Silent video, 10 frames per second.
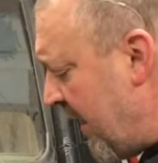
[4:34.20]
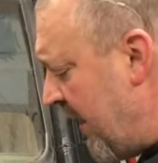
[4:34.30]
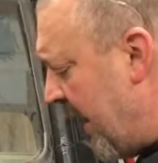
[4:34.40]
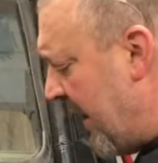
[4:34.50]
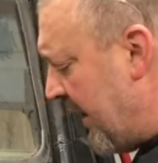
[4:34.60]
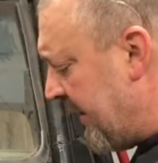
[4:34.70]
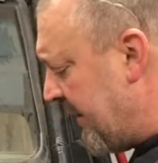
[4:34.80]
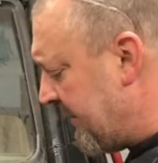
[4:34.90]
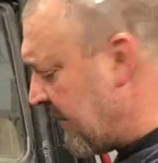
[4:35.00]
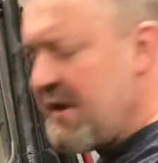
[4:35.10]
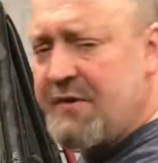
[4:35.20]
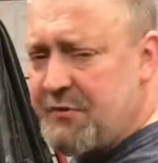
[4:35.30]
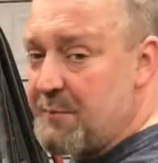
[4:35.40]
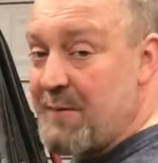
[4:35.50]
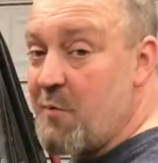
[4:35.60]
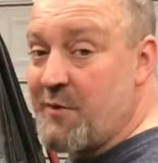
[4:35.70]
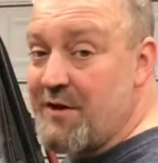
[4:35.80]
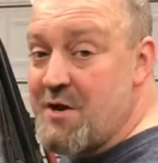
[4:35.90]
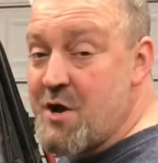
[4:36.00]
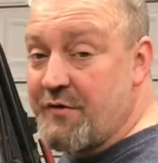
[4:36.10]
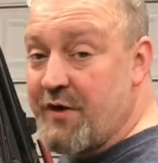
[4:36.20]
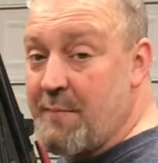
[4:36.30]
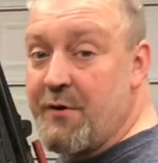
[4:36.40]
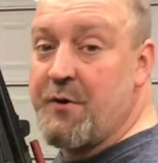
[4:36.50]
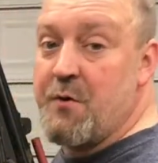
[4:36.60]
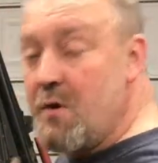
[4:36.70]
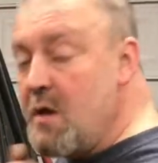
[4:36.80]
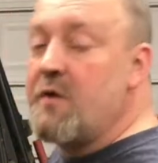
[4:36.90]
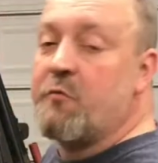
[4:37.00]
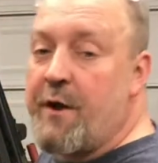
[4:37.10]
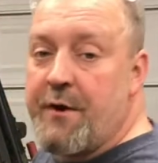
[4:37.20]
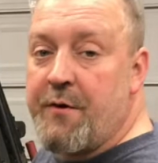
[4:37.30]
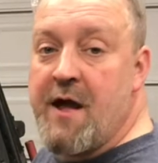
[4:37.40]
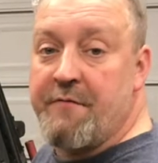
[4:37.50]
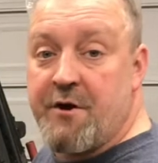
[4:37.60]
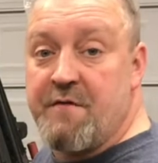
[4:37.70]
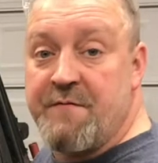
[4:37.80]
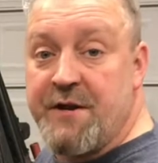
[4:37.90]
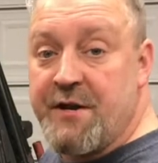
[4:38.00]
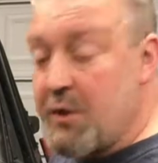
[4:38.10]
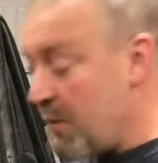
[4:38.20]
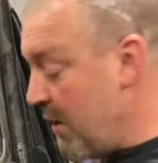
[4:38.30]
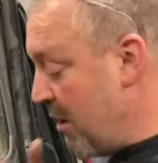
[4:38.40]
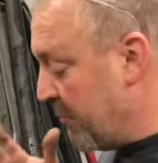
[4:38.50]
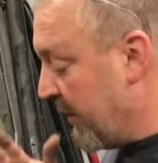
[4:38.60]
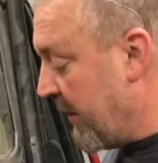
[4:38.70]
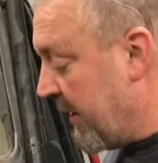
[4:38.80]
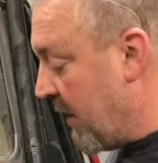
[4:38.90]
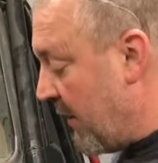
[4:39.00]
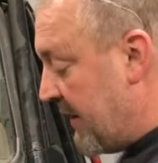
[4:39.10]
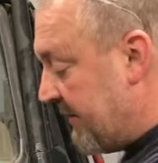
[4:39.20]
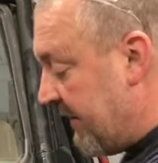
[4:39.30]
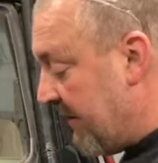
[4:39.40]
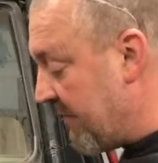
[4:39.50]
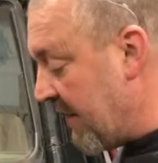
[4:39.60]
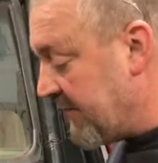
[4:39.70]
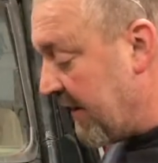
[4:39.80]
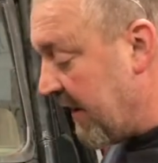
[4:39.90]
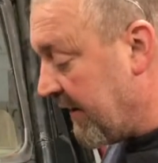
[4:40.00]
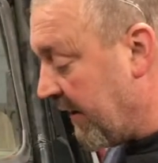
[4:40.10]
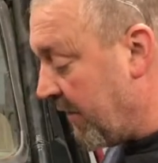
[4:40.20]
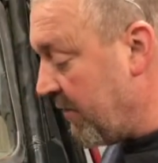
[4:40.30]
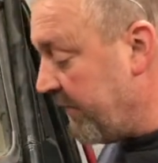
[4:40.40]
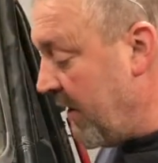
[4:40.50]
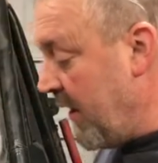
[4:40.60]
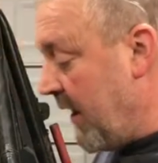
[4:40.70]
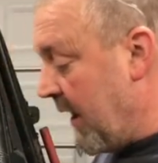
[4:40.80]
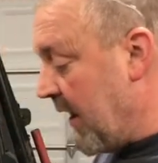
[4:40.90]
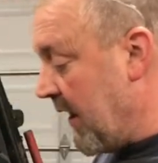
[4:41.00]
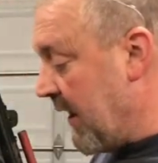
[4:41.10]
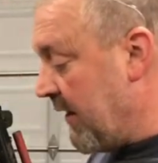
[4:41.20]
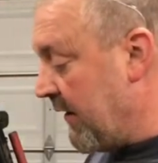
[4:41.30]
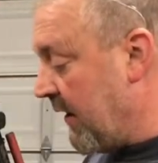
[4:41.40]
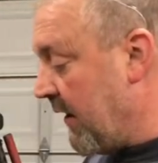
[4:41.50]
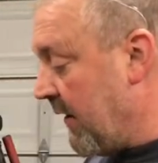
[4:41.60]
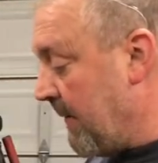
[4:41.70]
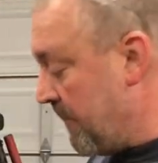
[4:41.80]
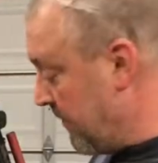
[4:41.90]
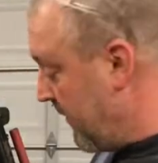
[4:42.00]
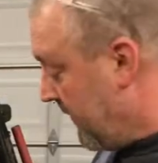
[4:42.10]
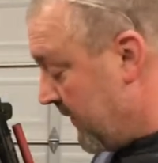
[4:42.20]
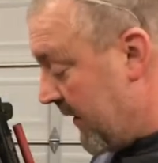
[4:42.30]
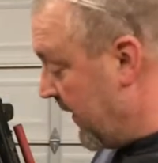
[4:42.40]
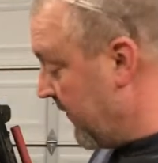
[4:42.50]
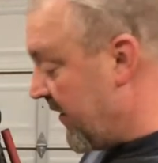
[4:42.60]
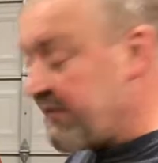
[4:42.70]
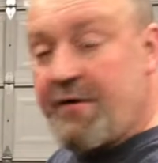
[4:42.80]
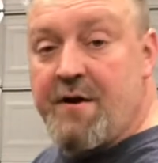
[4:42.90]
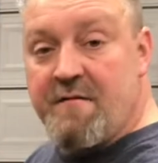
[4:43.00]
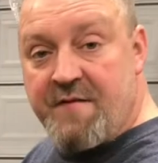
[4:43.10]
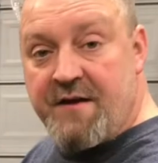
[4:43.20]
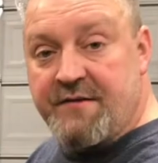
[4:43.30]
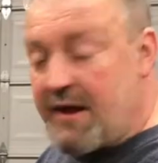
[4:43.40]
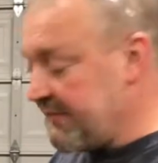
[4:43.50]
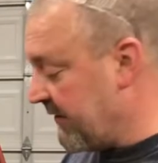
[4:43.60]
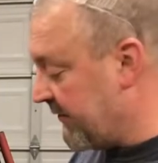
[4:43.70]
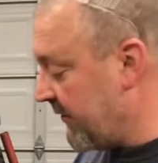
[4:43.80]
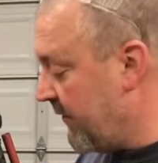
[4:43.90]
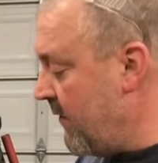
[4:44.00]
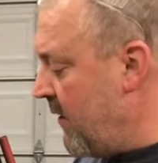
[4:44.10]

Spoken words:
And it took me a really long time to do. That's why I don't have it on video. But anyhow, I did get that taken care of. And anyhow, that turned out fantastic. So